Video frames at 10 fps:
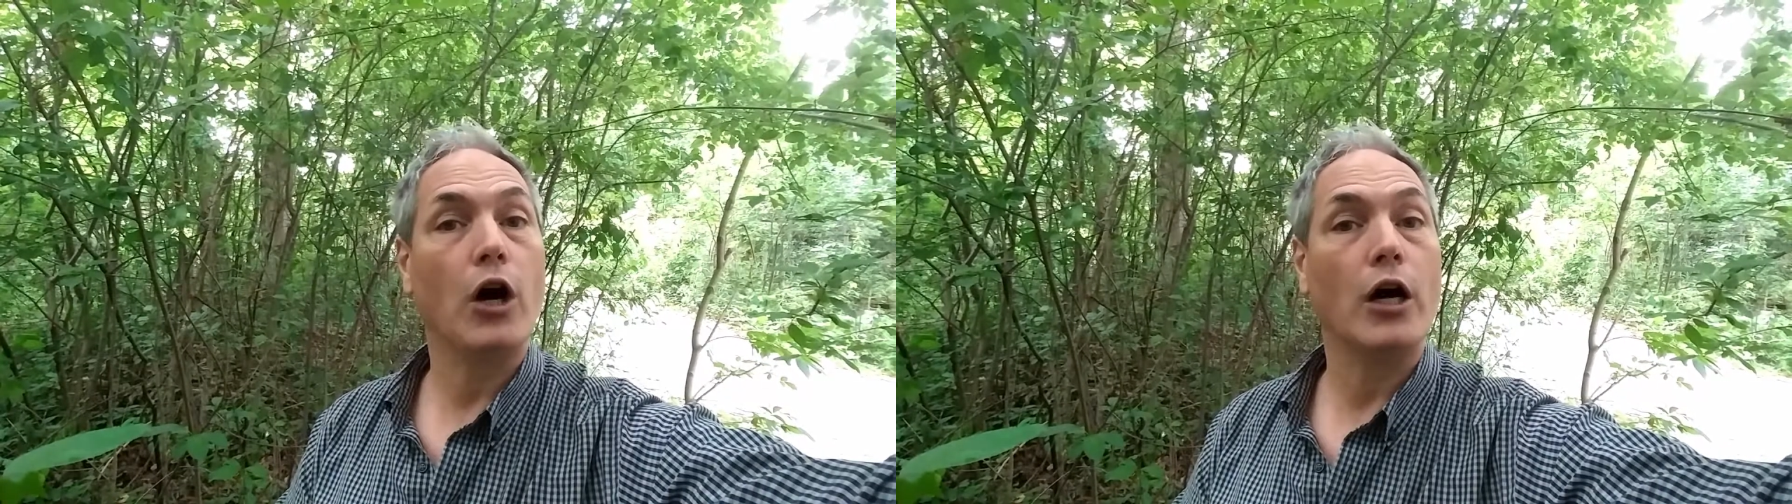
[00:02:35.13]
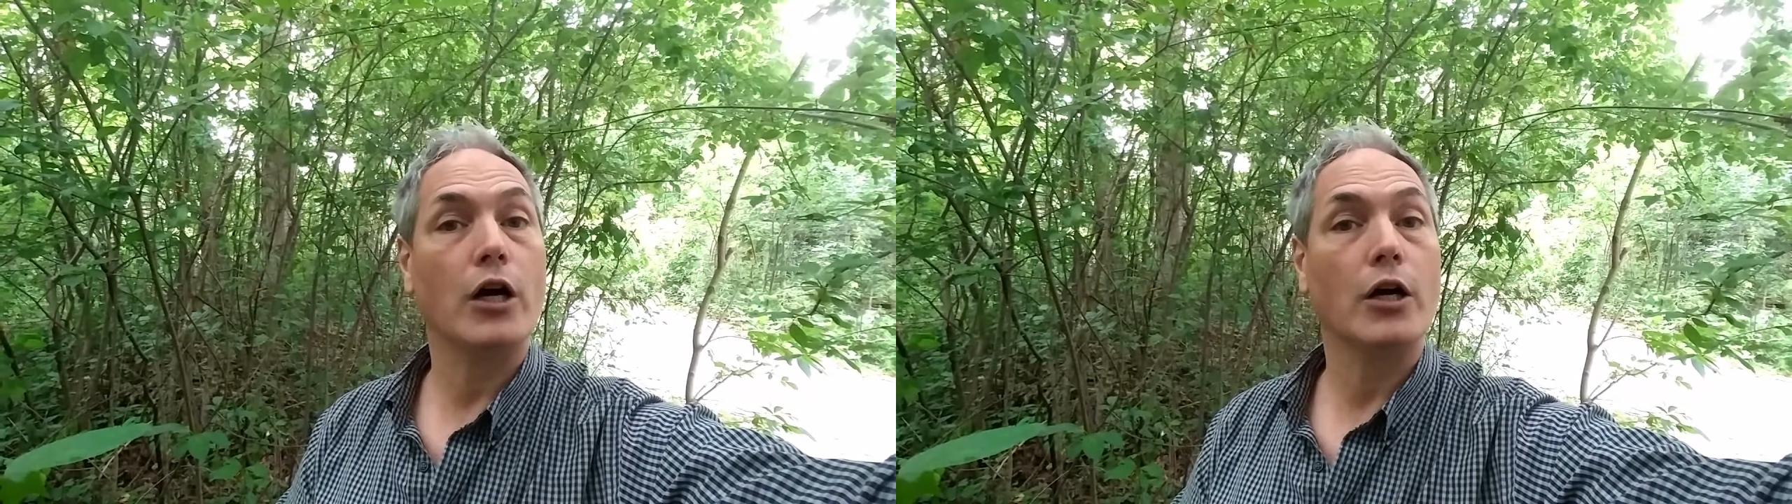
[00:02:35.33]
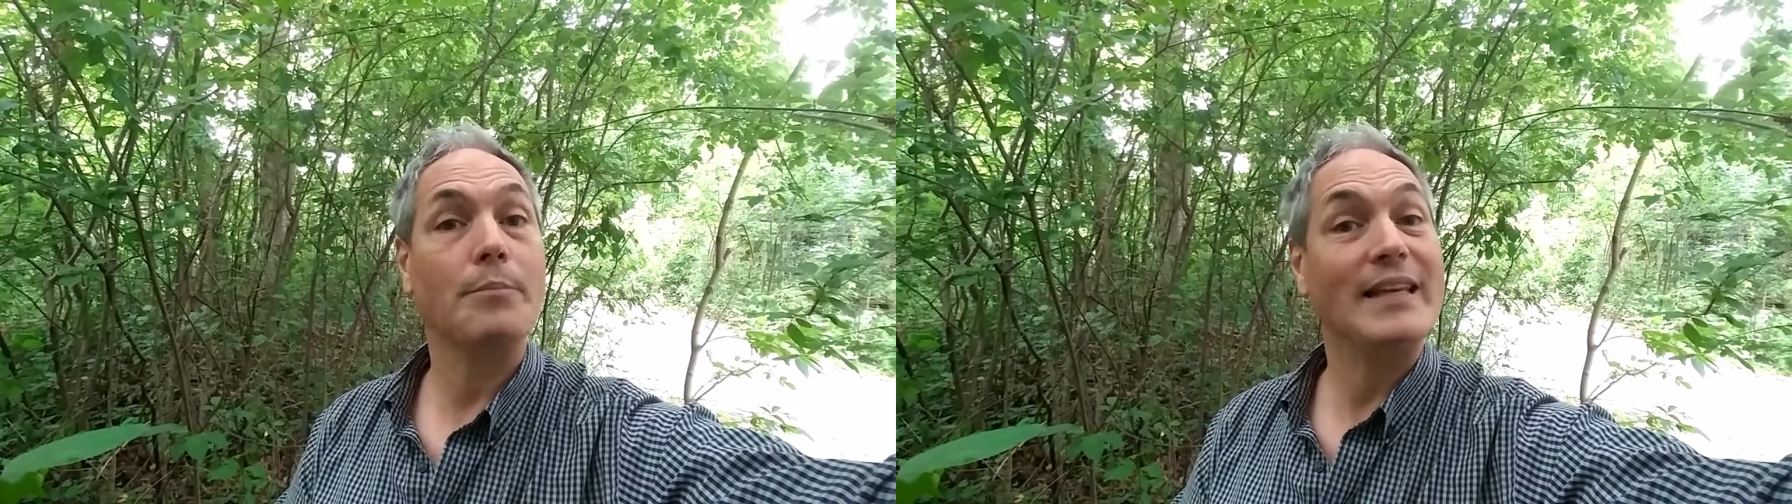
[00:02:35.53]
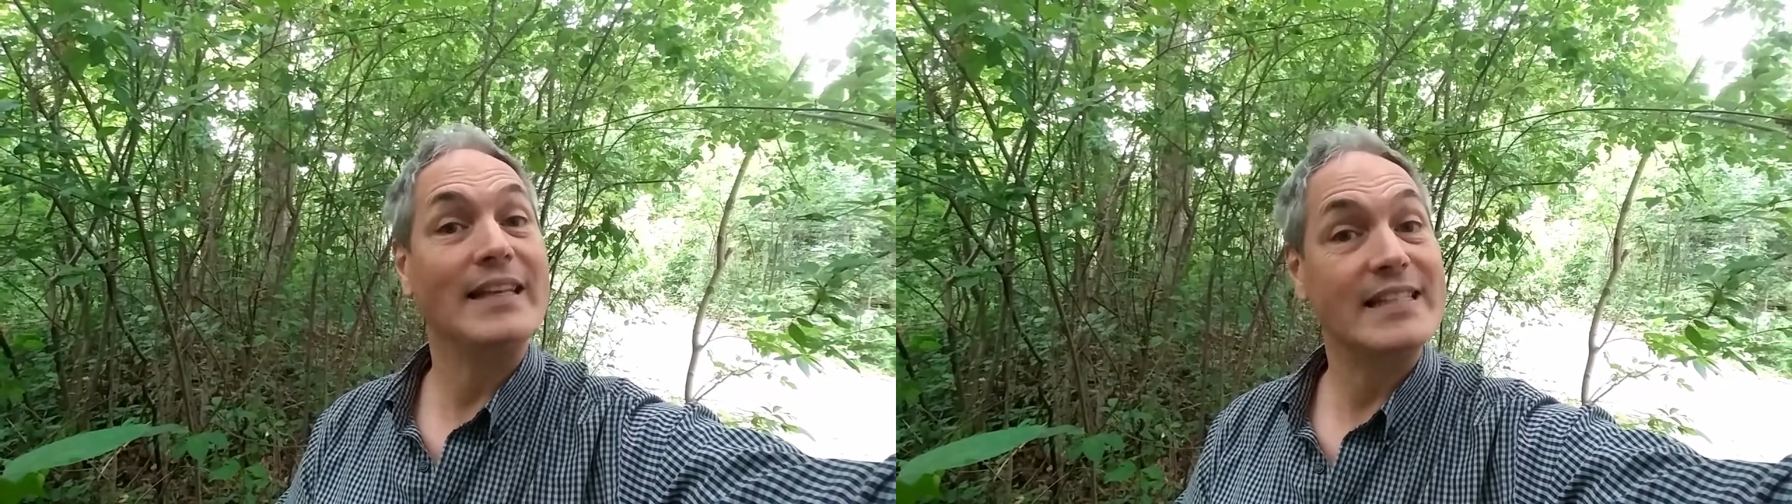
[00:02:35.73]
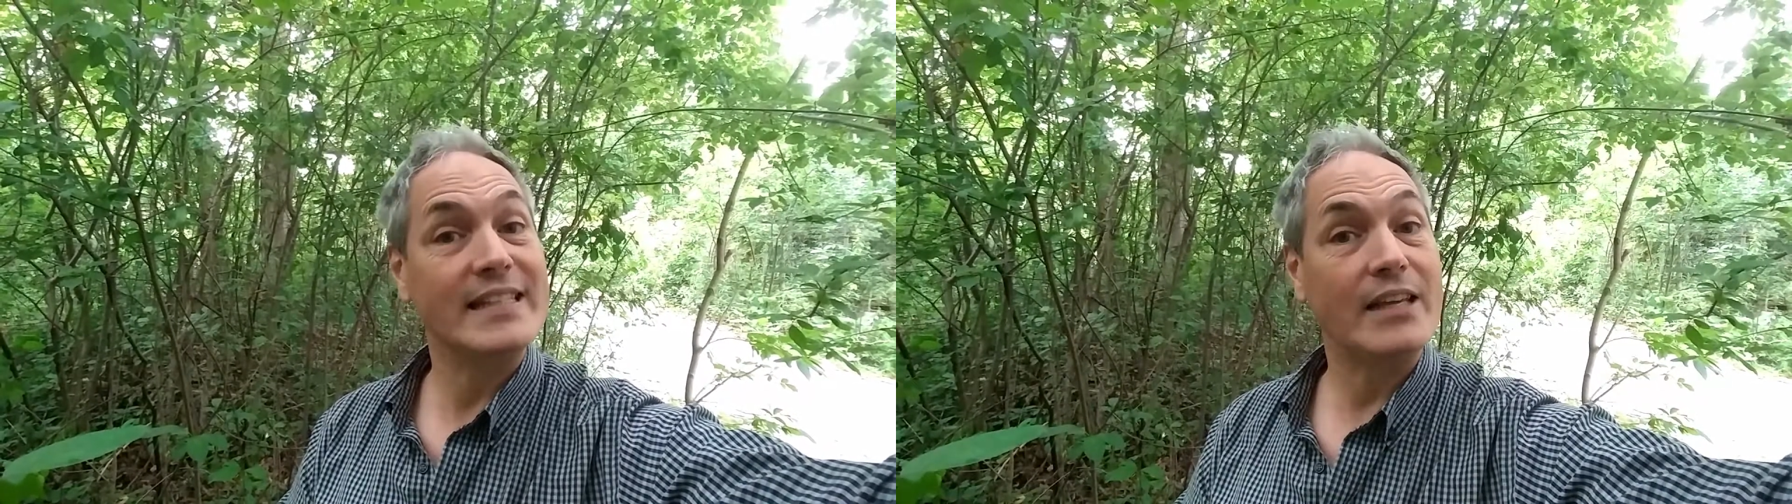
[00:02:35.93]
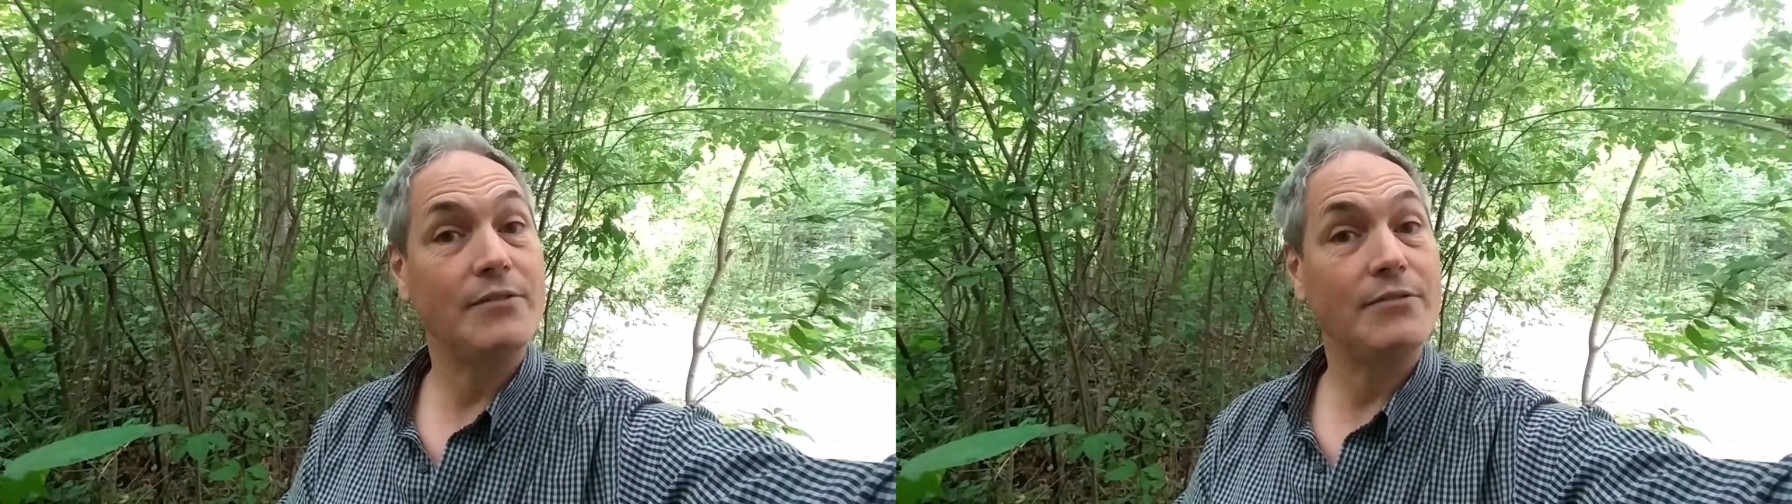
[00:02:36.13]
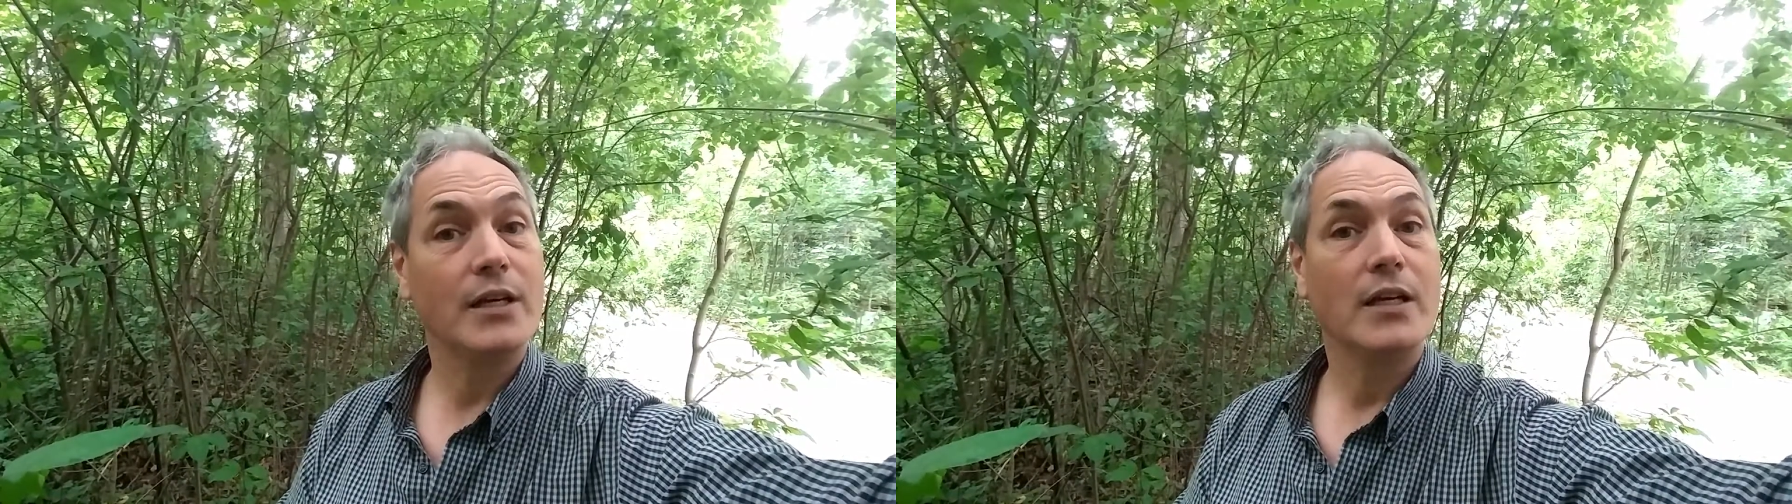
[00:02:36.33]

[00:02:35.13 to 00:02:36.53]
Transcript: are being safe